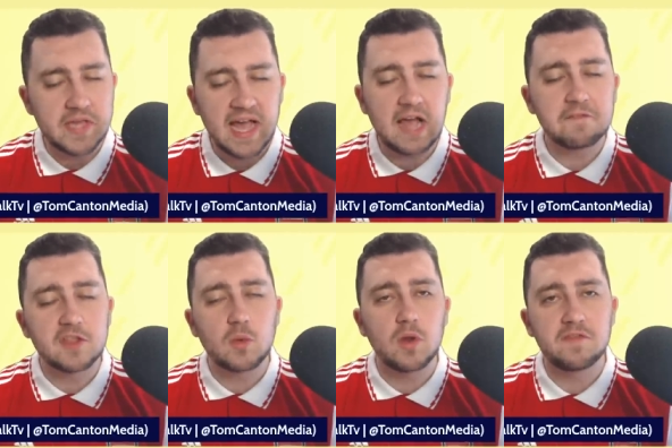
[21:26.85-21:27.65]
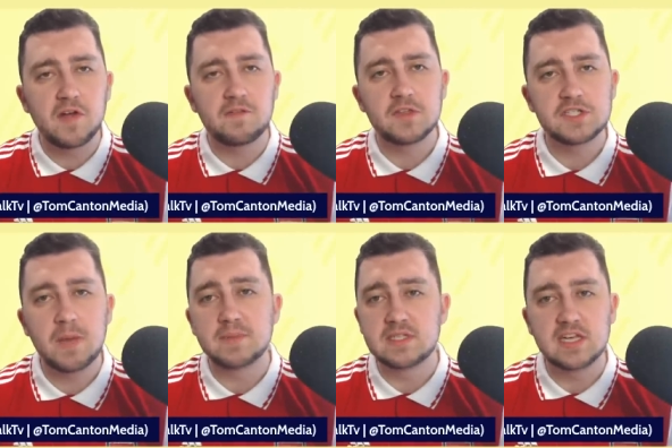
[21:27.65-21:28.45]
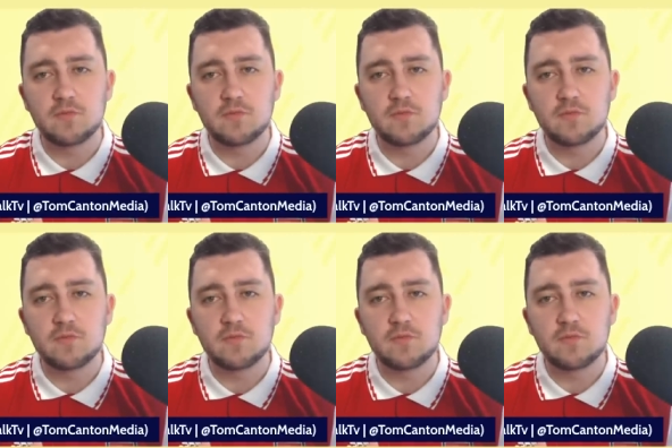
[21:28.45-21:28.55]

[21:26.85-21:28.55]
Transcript: We have to qualify for the Champions League.